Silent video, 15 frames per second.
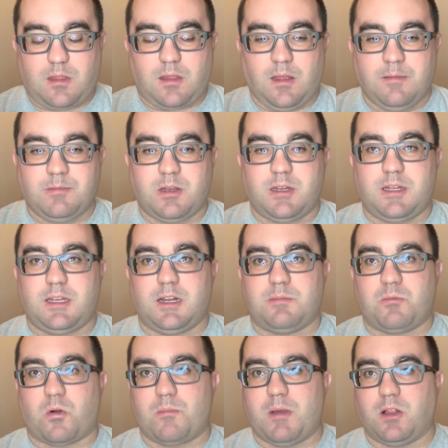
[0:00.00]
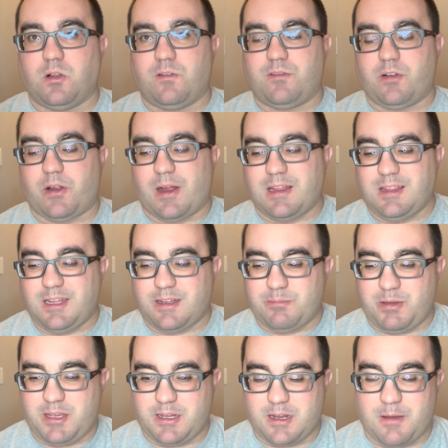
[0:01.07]
I'm going to get a more mellow flair. I think
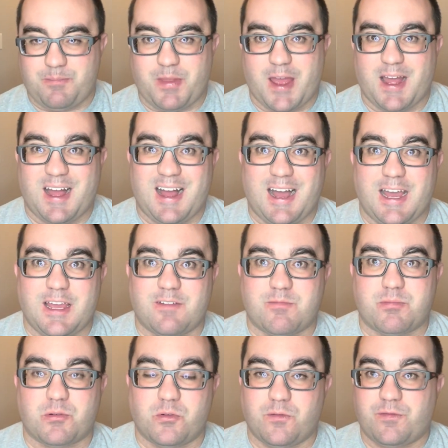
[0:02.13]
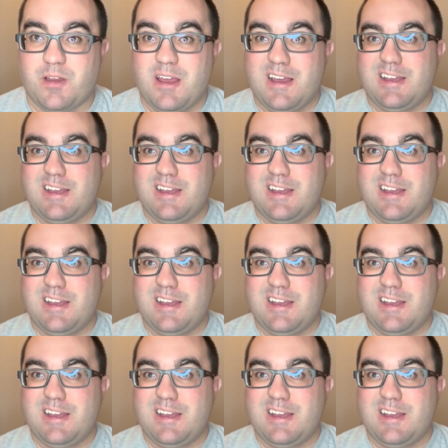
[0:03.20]
being up that high of proof